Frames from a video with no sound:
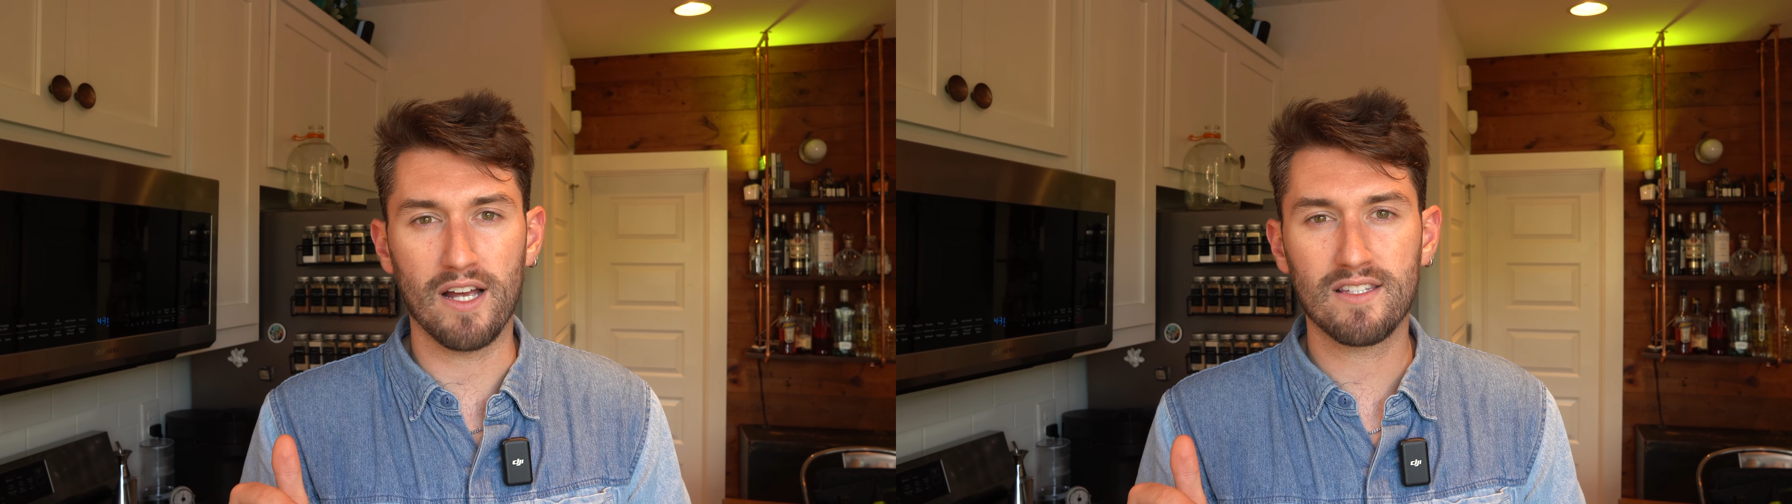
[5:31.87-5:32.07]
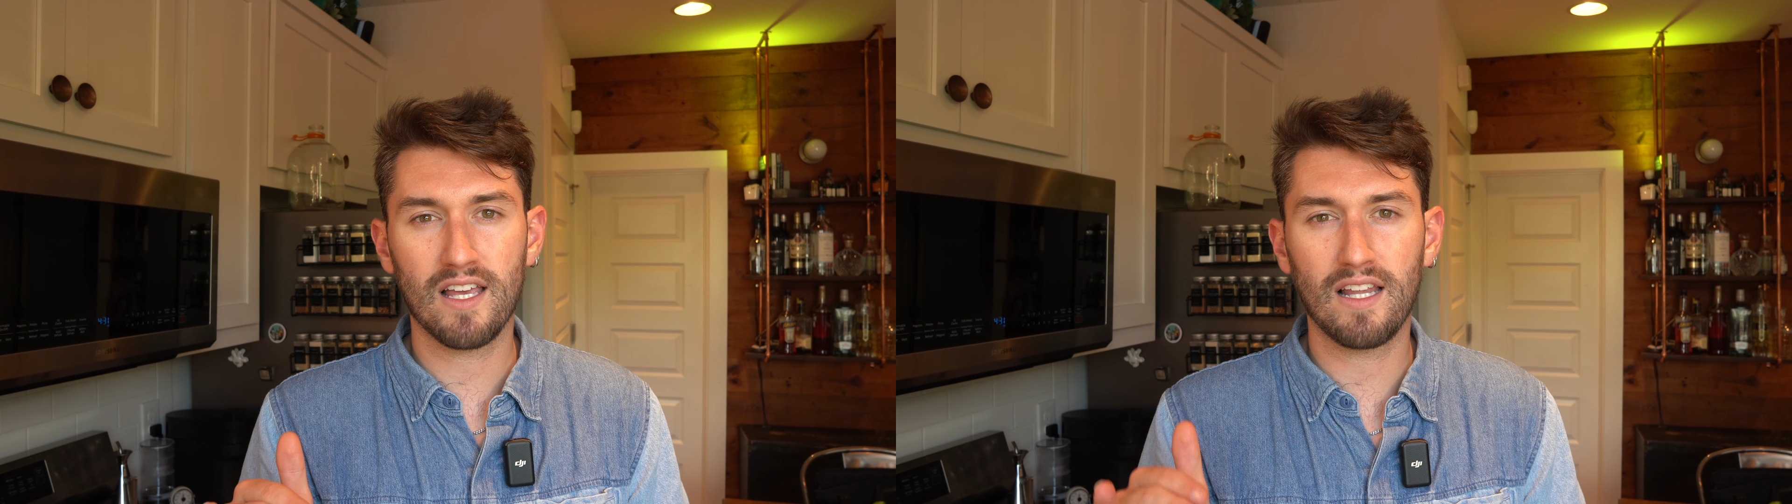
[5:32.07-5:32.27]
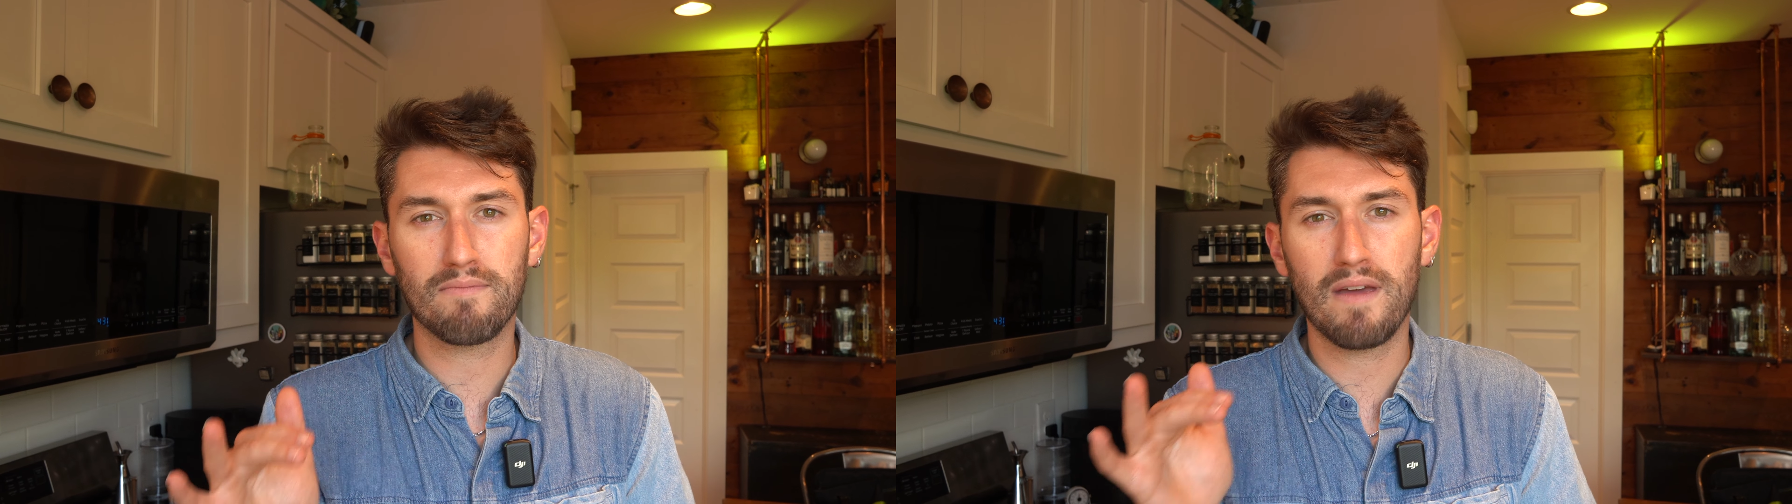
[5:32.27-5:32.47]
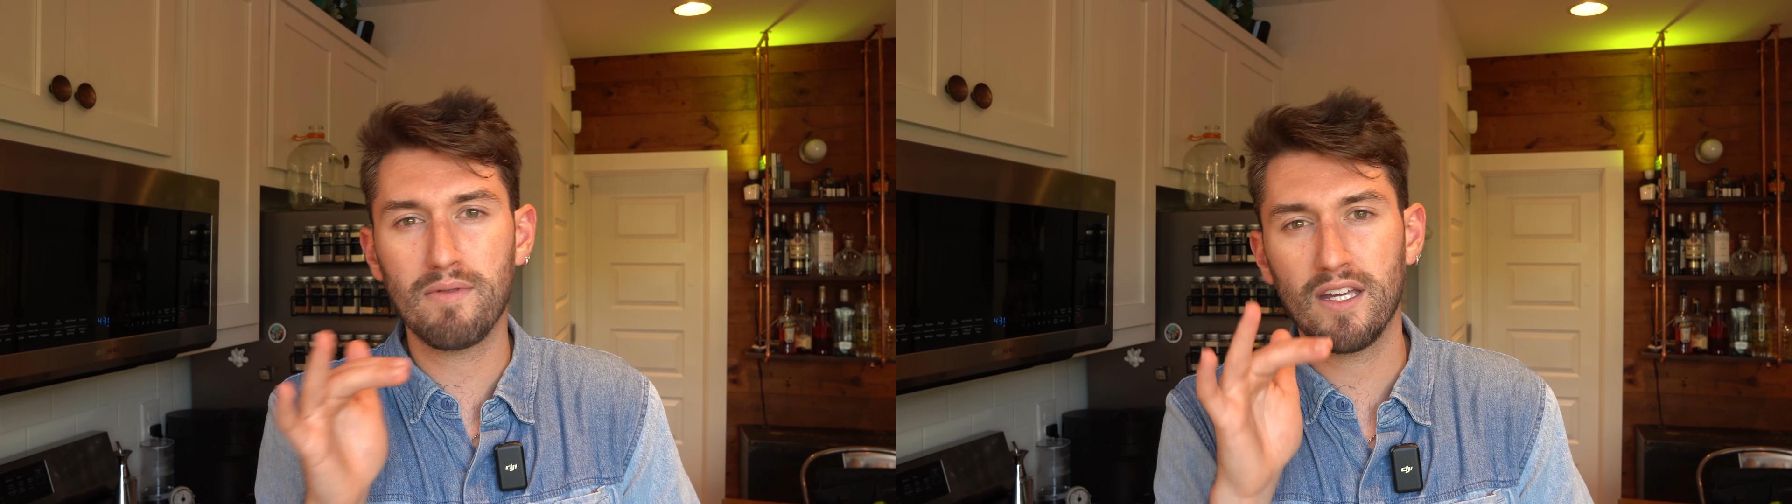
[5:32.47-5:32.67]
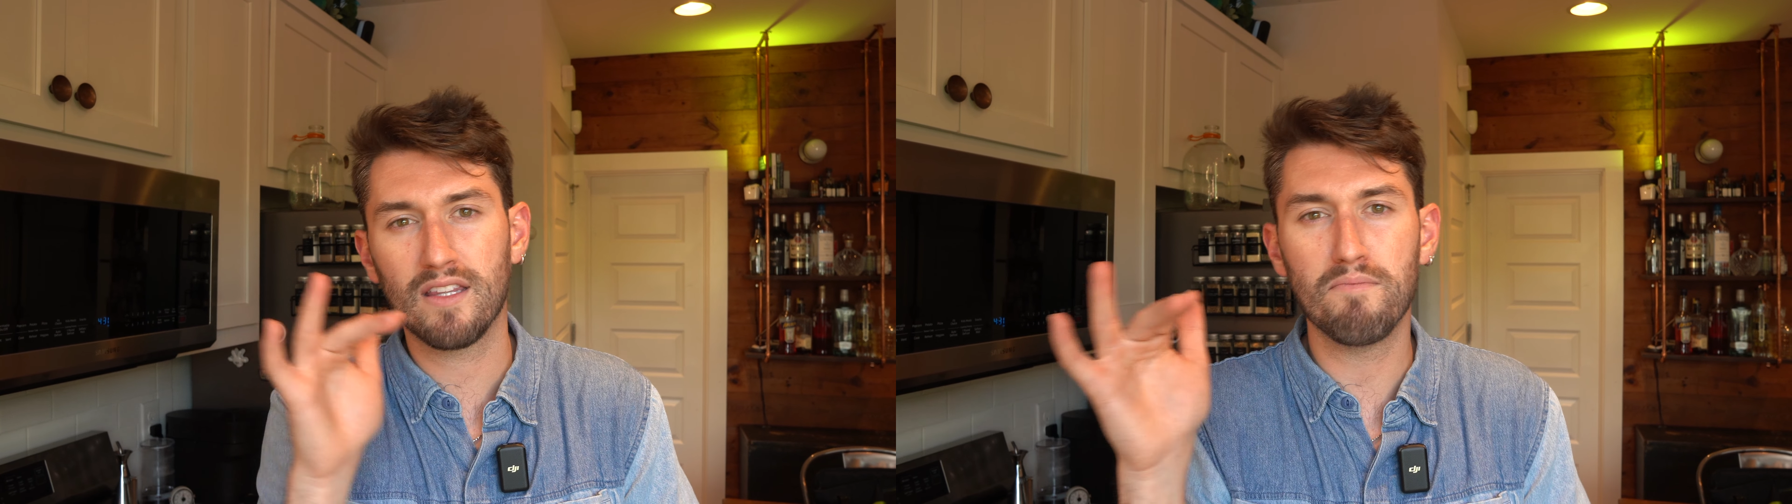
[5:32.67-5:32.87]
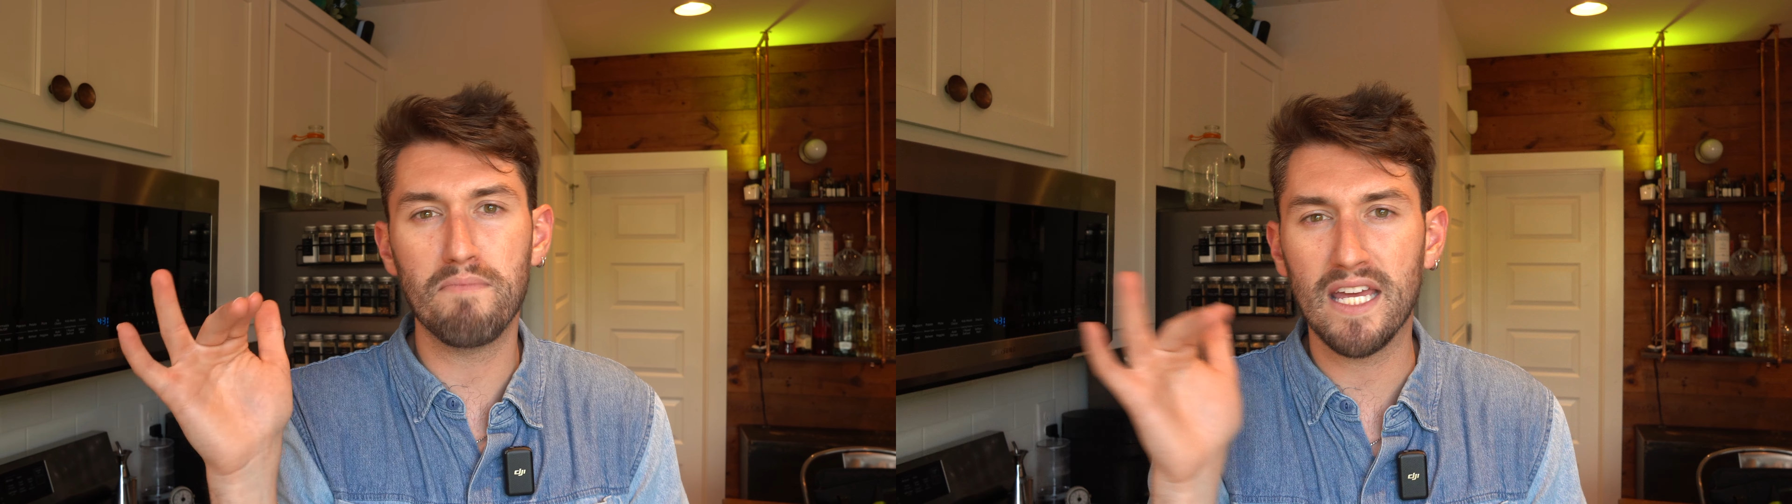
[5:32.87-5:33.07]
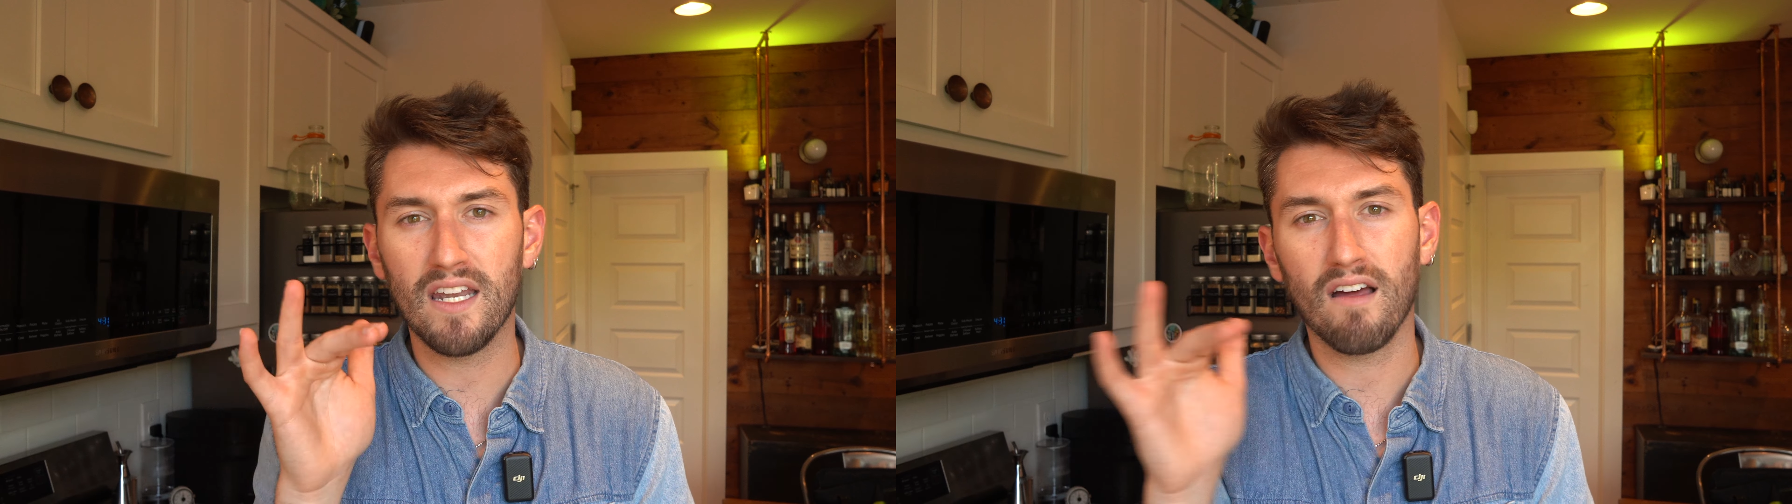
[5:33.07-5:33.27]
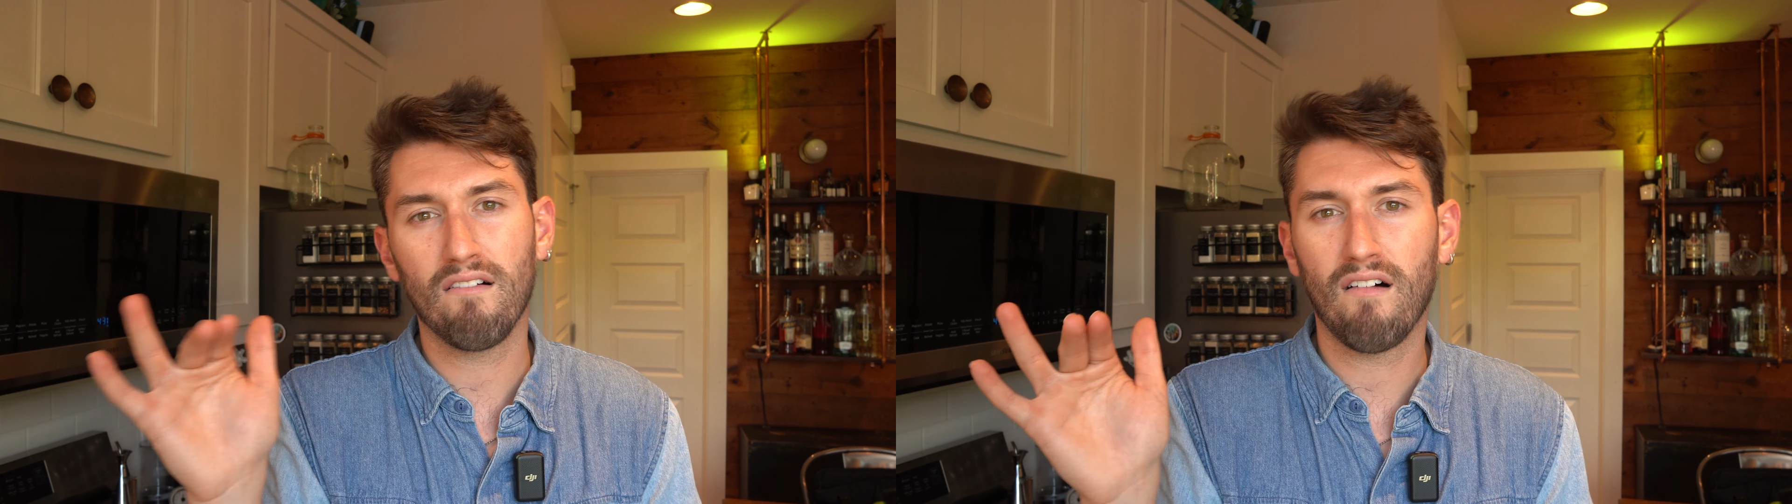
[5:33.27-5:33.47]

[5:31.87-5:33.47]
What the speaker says: I'd say like maybe in the mid